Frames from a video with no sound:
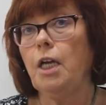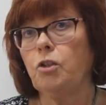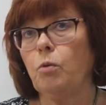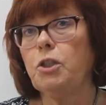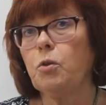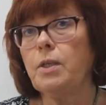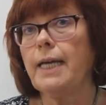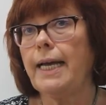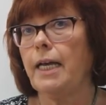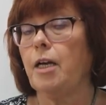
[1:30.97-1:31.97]
So it's going to
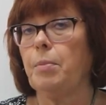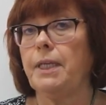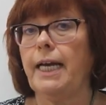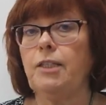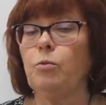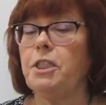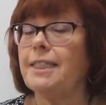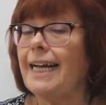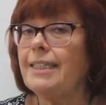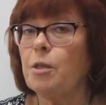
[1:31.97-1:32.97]
take a couple of days. We
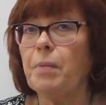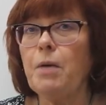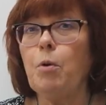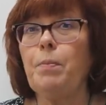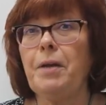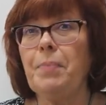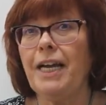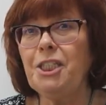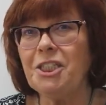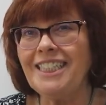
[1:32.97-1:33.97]
just ask that people be
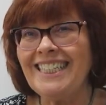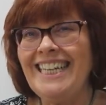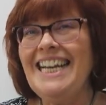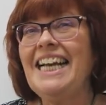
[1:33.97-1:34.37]
patient,